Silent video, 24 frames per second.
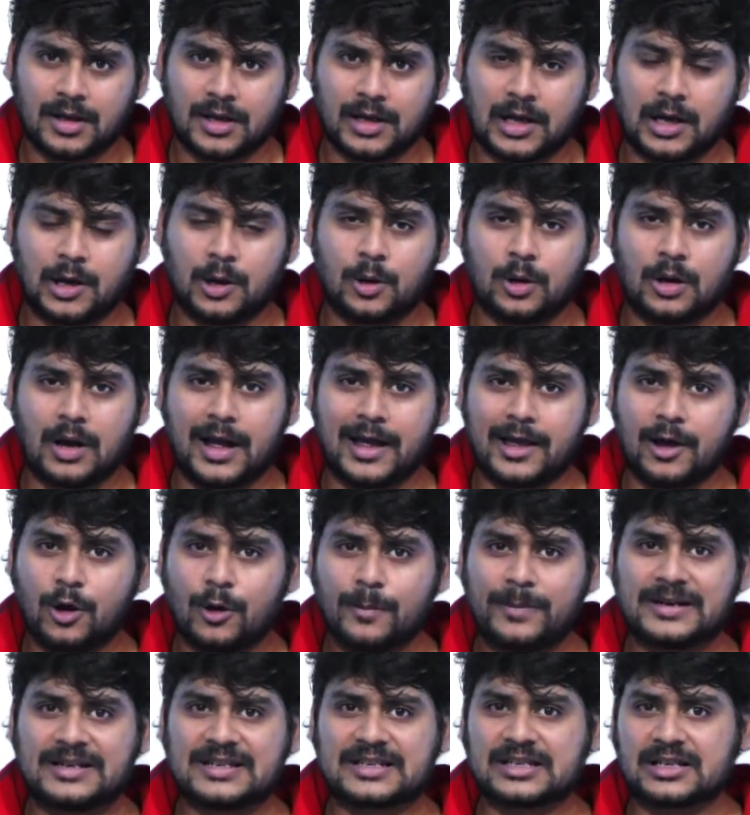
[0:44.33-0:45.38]
Now I
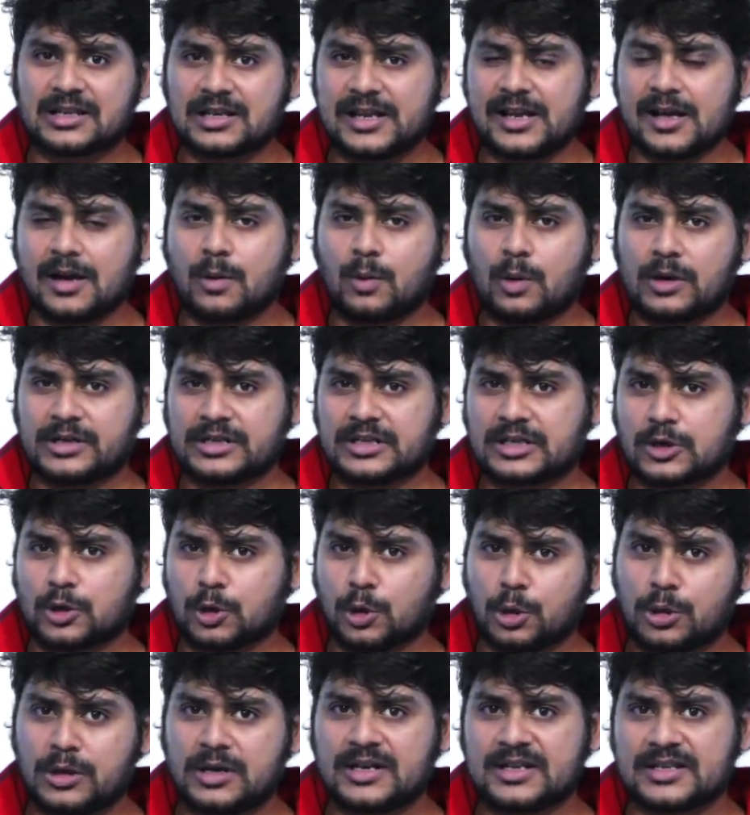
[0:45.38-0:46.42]
hope it is clear what is
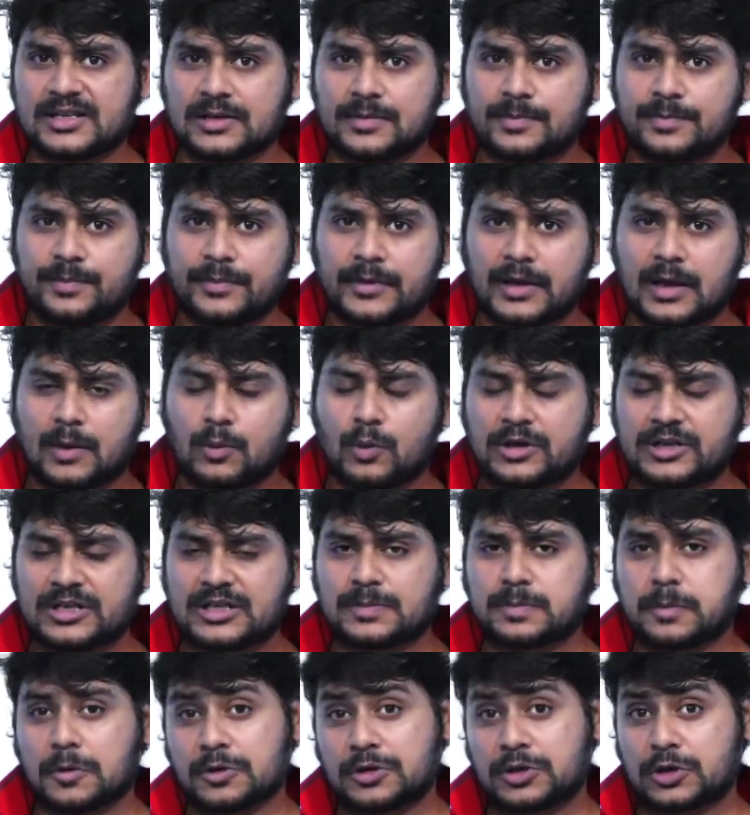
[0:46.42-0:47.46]
colonialism and what
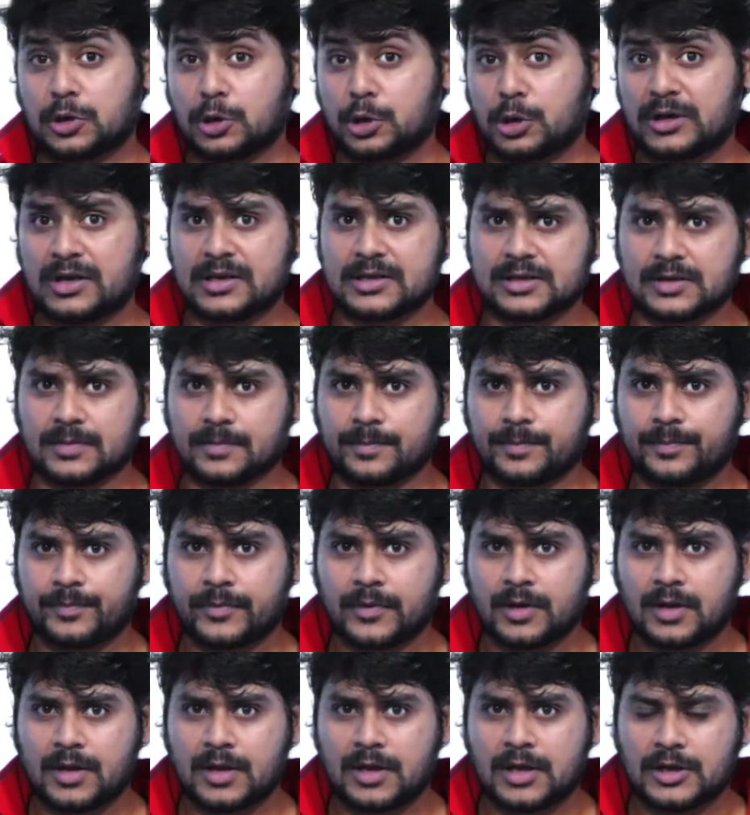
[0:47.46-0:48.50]
is post-colonialism.
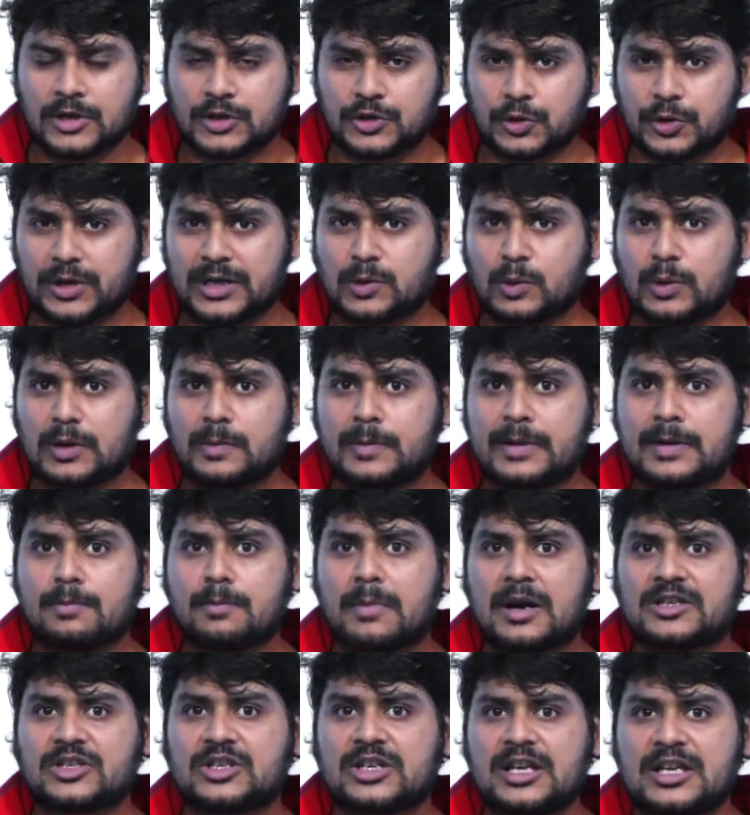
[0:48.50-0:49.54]
So it will be
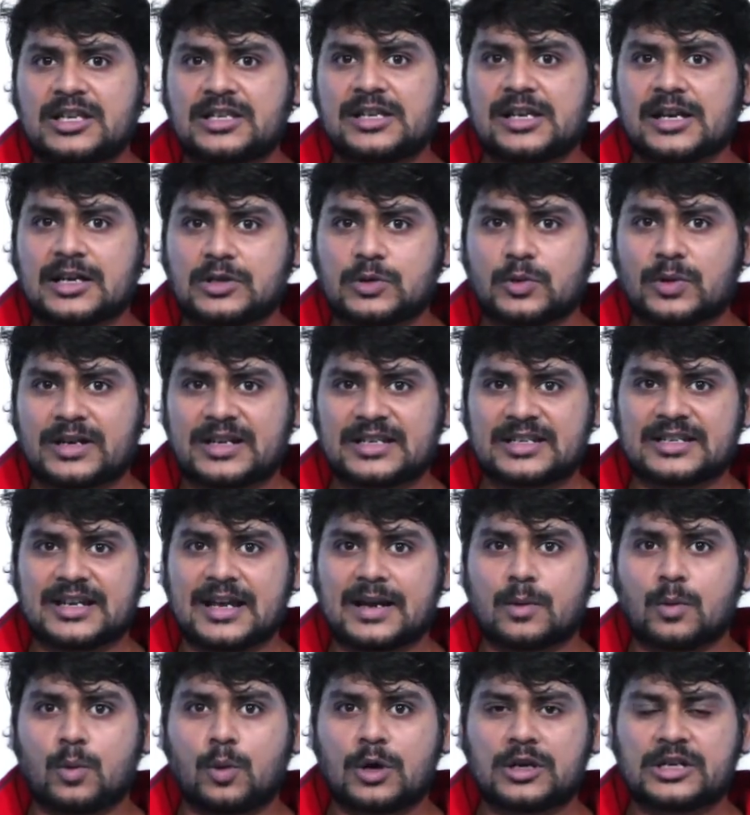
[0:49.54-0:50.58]
much easier to
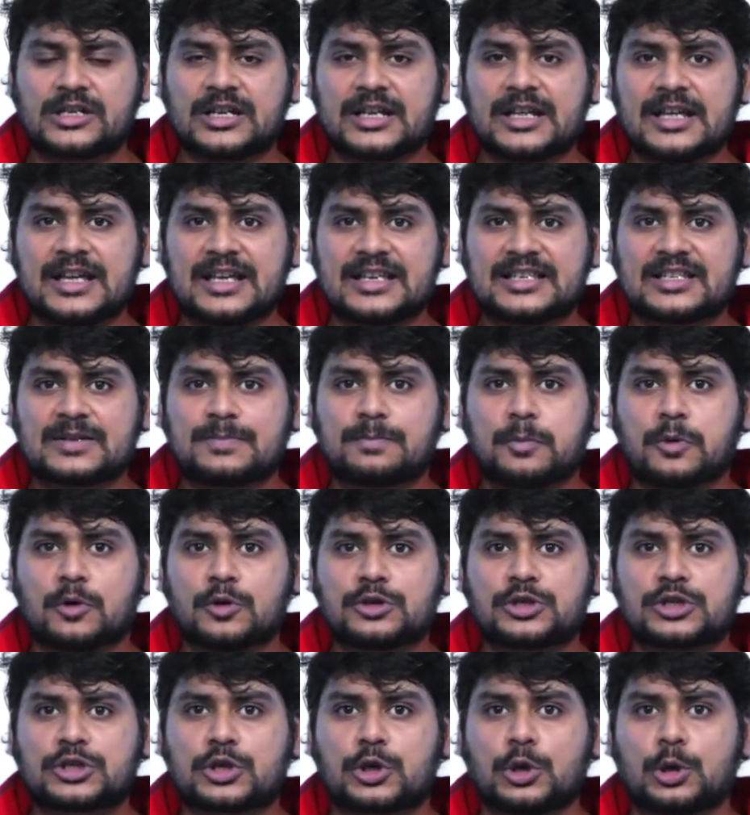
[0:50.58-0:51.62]
understand what is
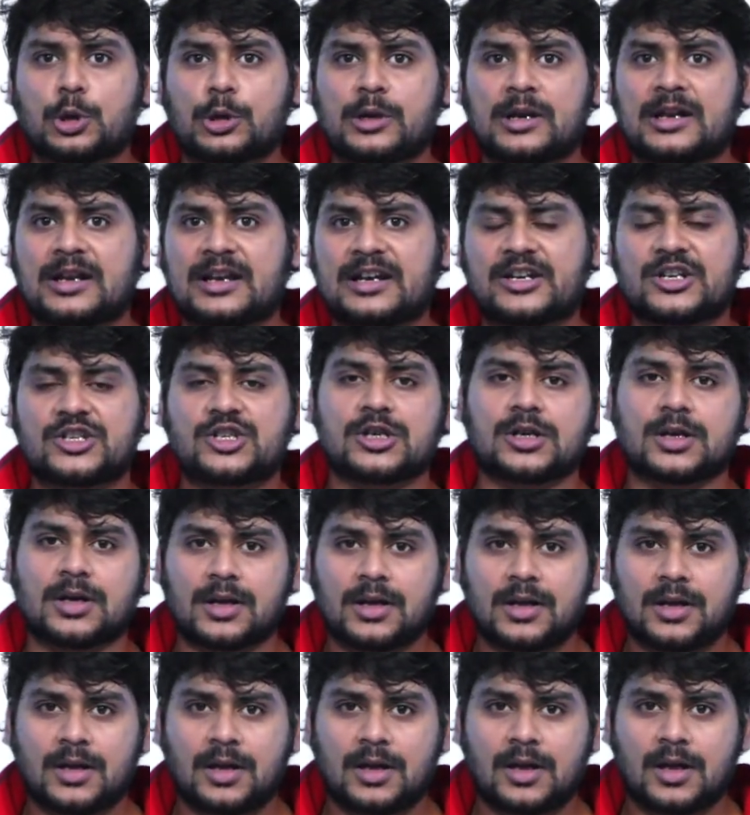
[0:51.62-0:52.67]
post-colonial literature.